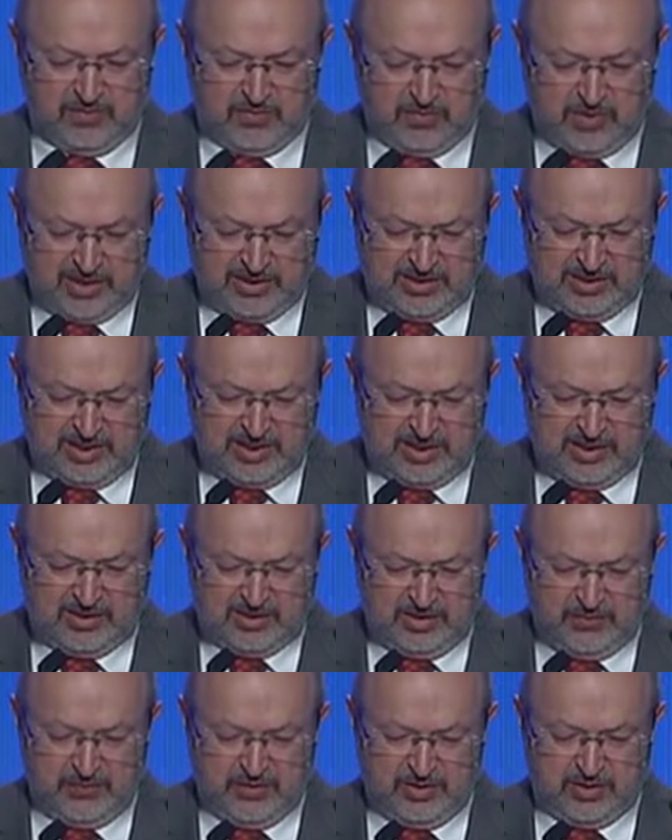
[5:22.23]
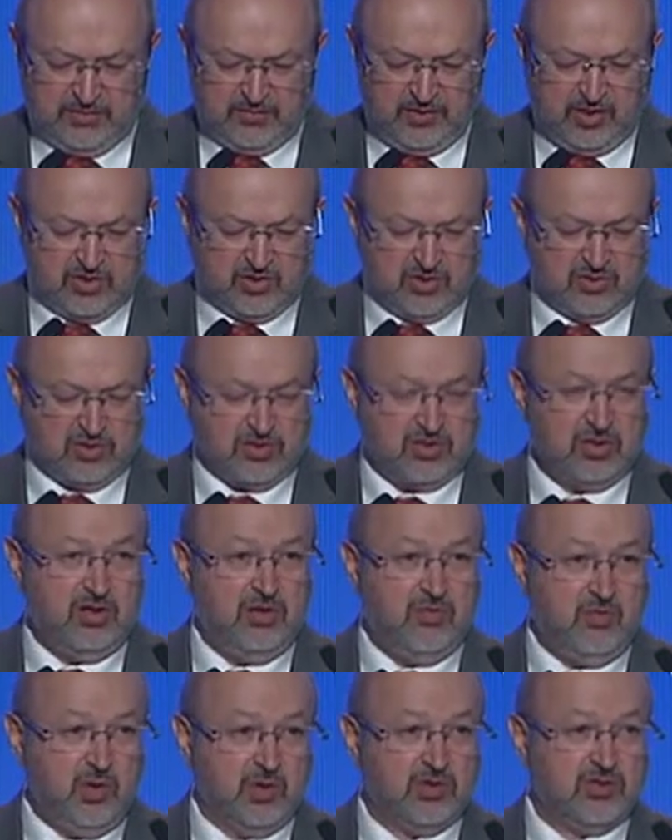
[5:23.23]
radically different visions
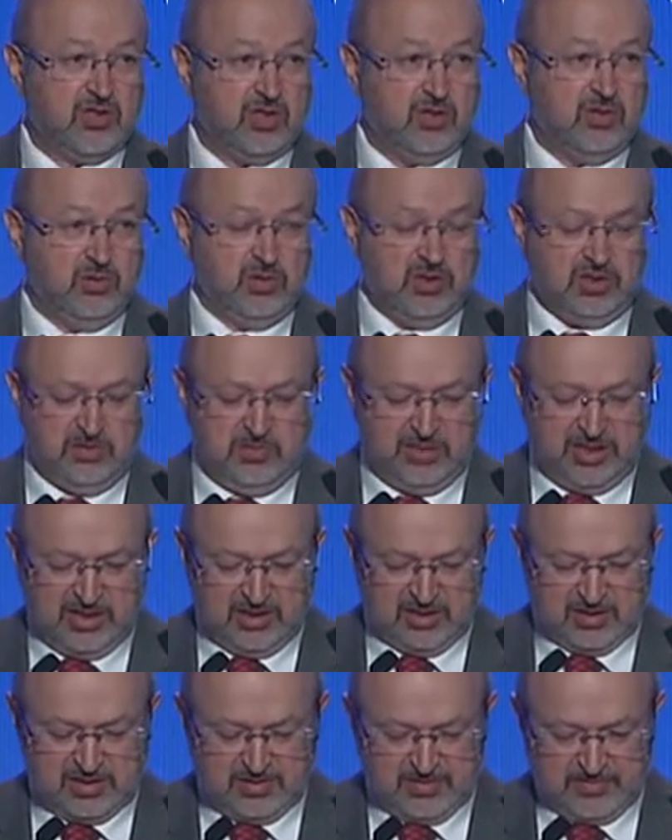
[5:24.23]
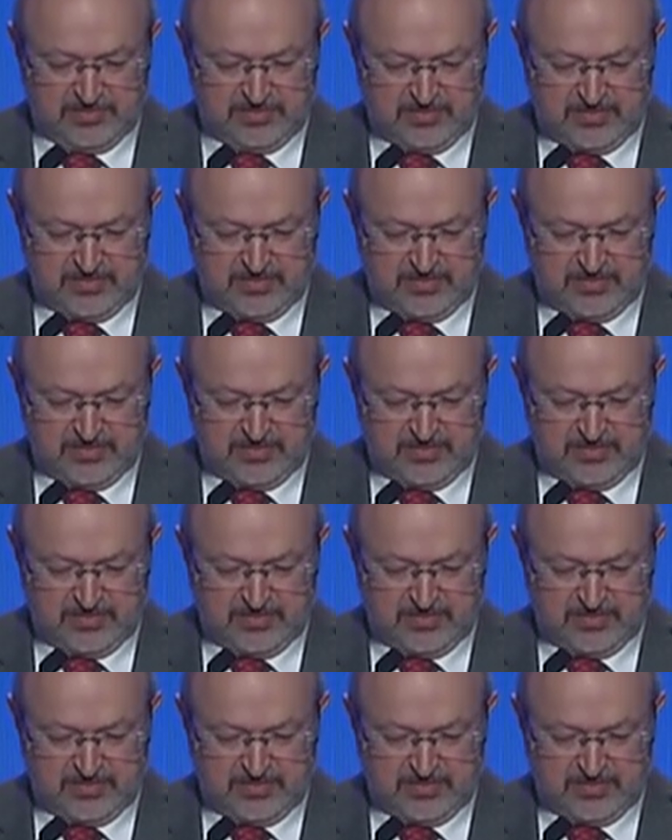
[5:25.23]
of what security means.